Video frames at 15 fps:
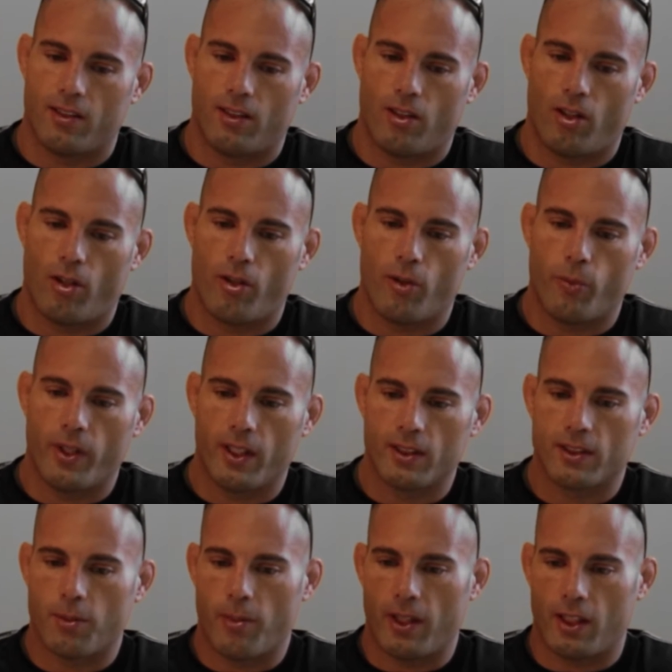all that went
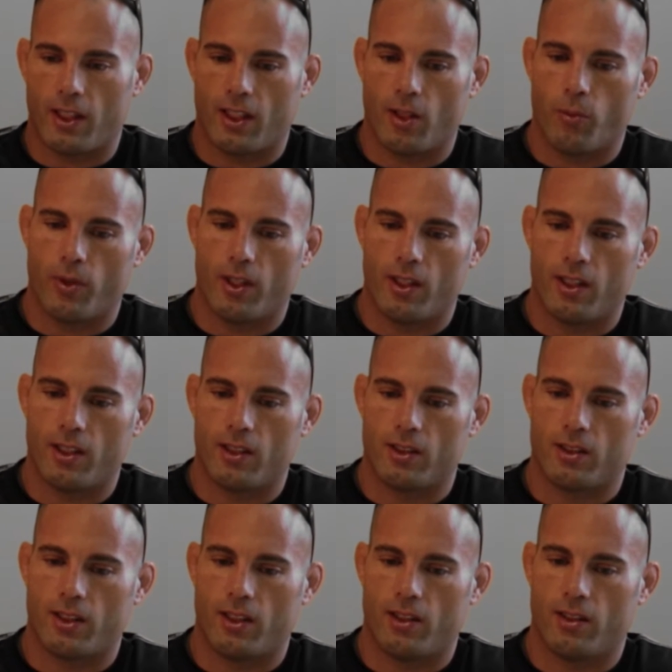into making it what it
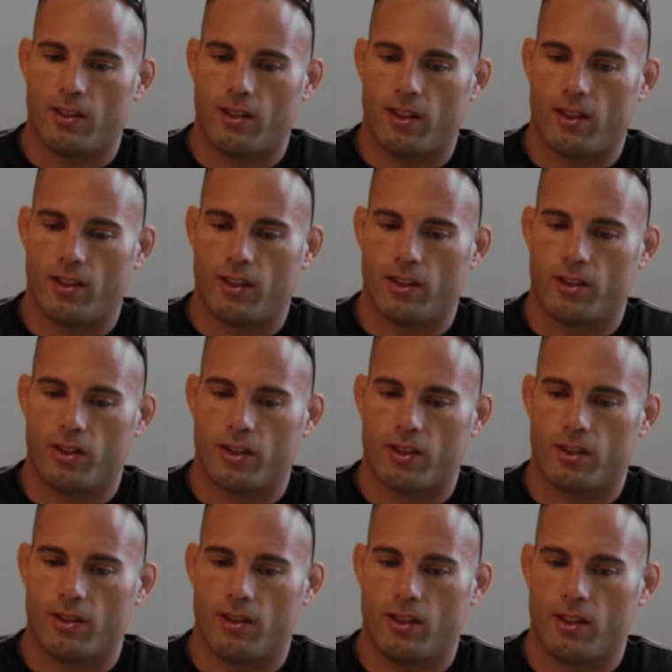is and
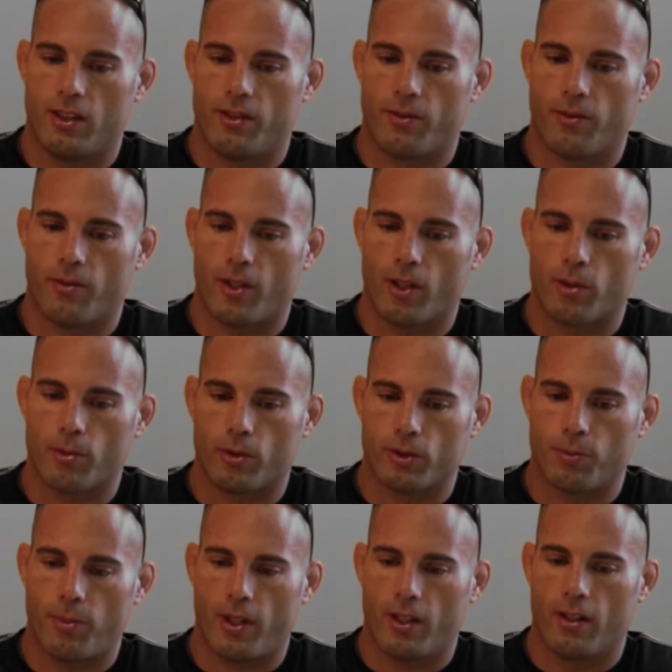just the different variables.
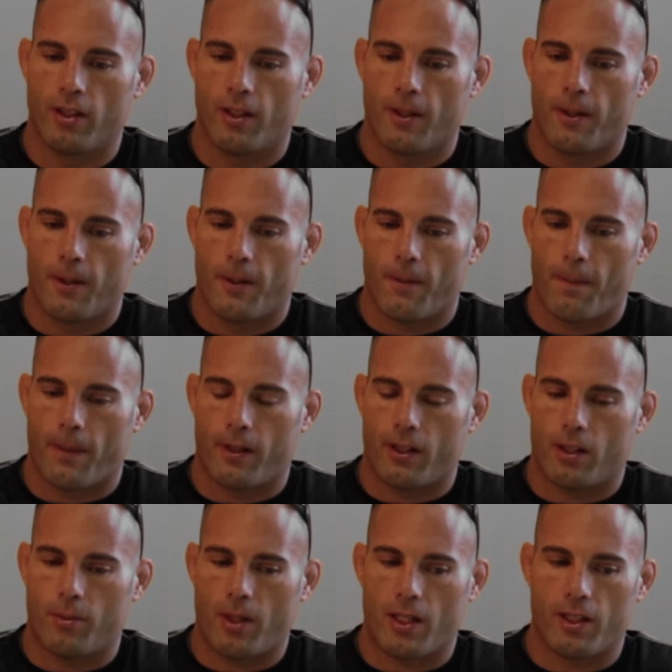But
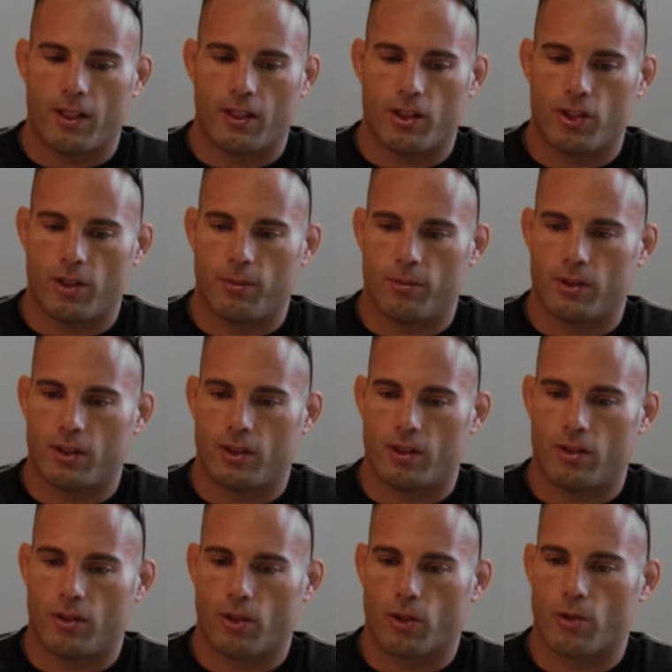I think the
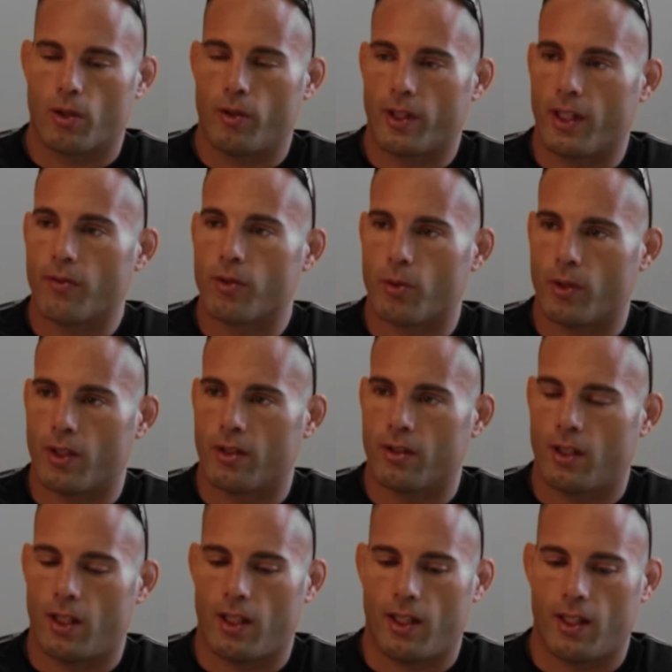gyms are growing everywhere,
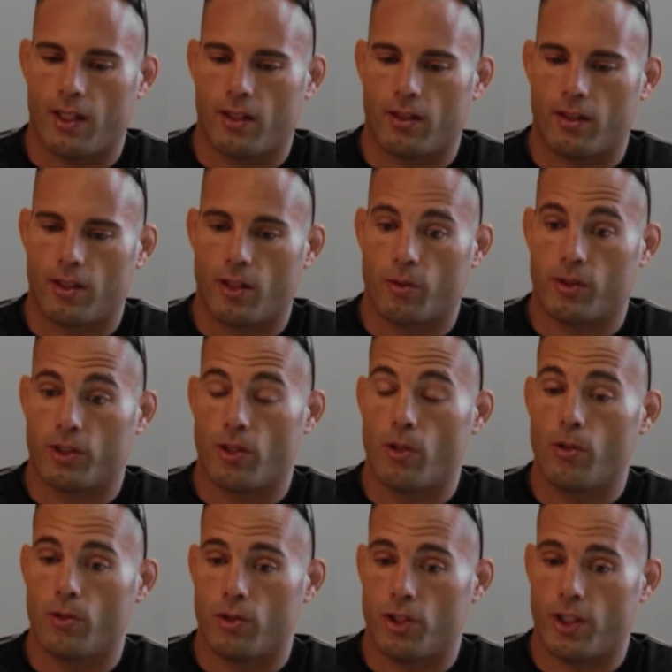and there was
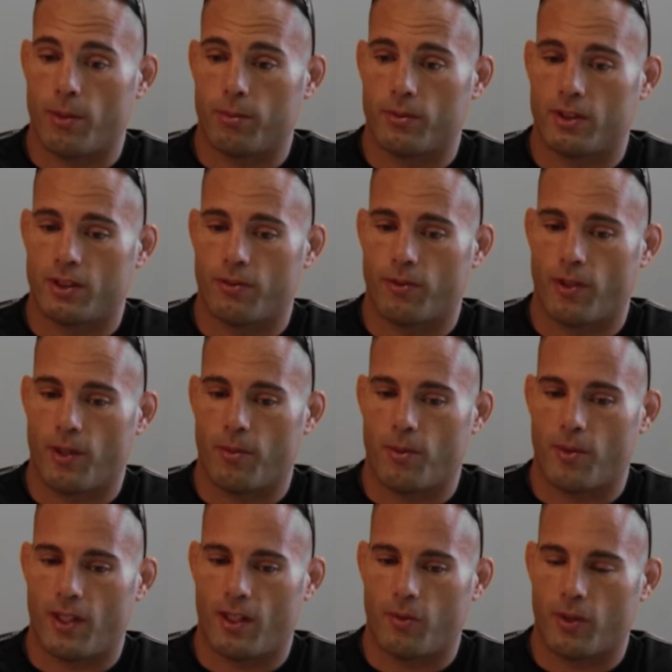no gyms for
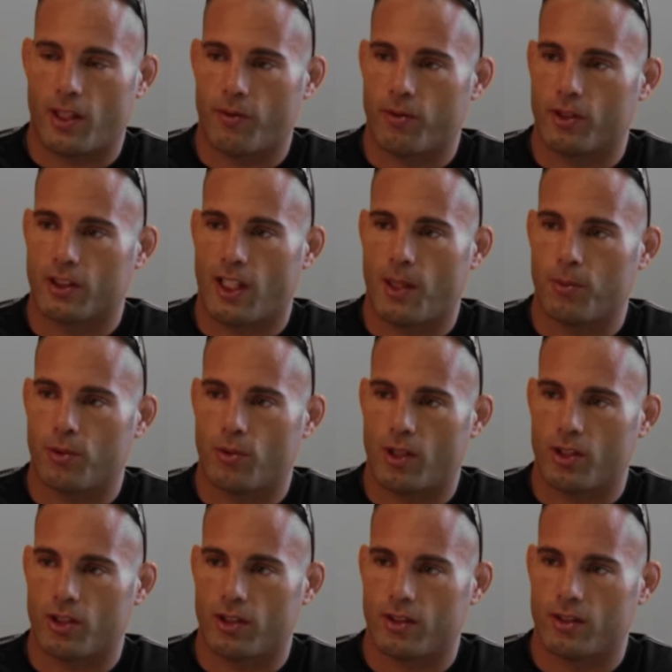MMA when I first came to
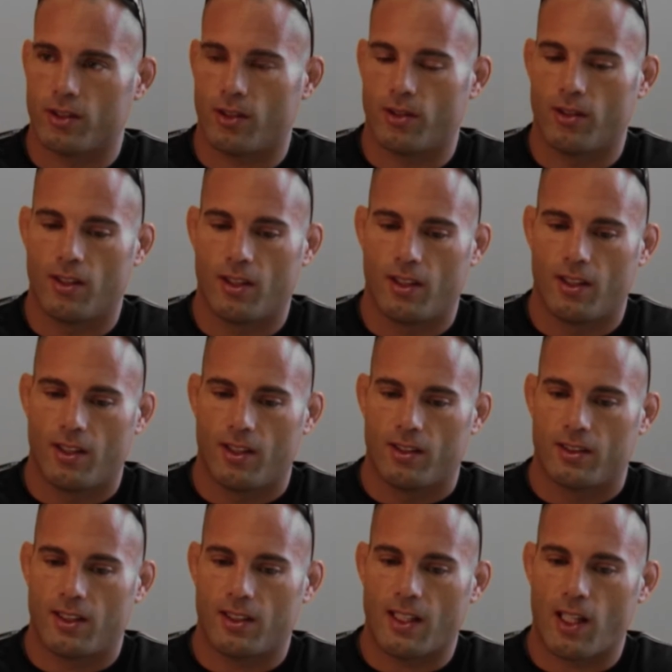Russia. So
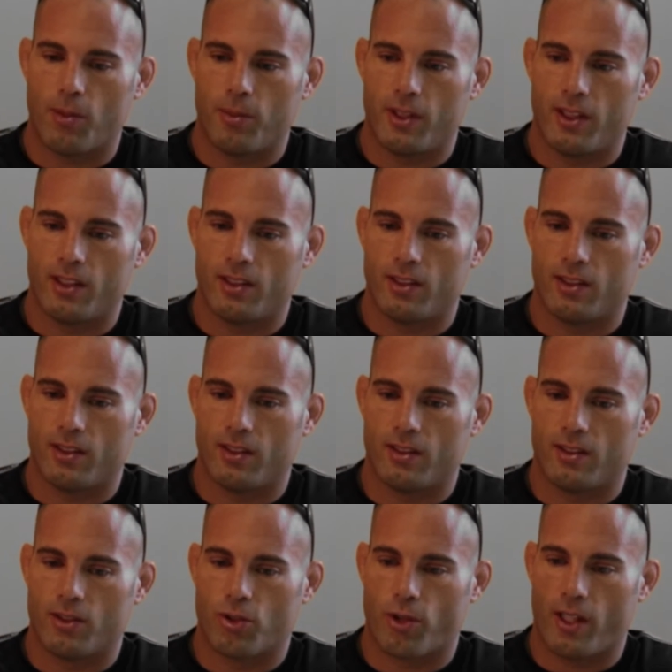to now be
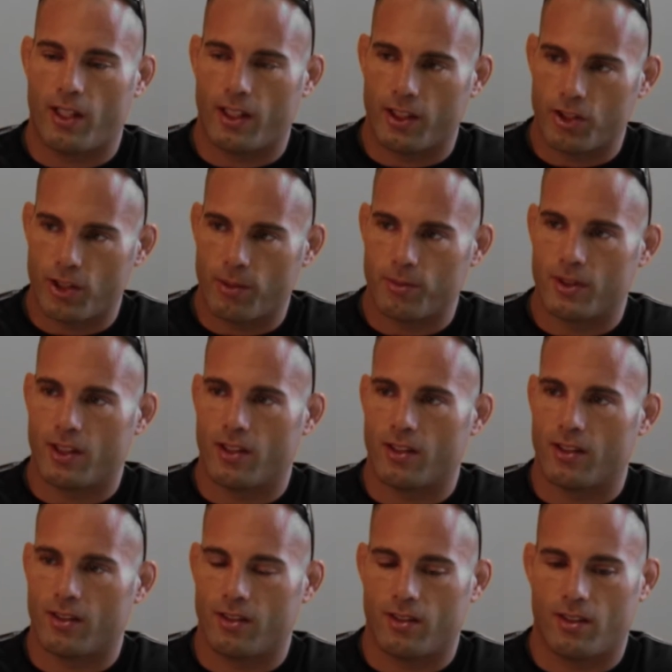training at gyms
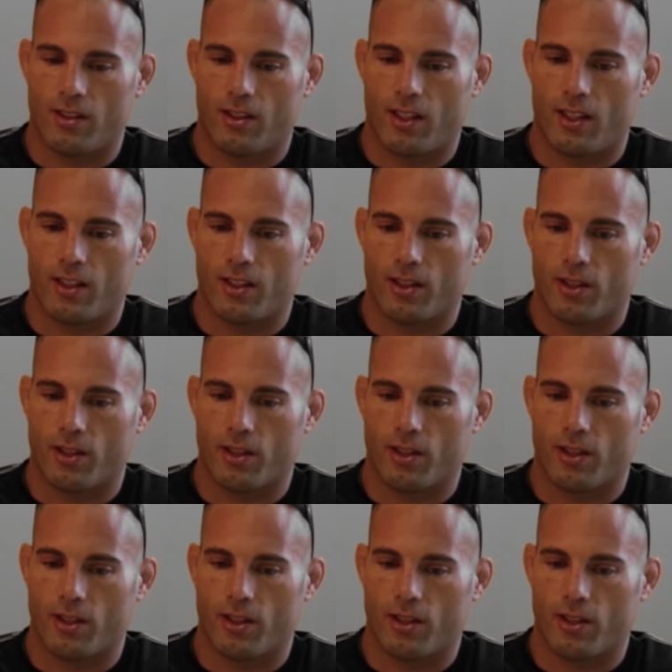here like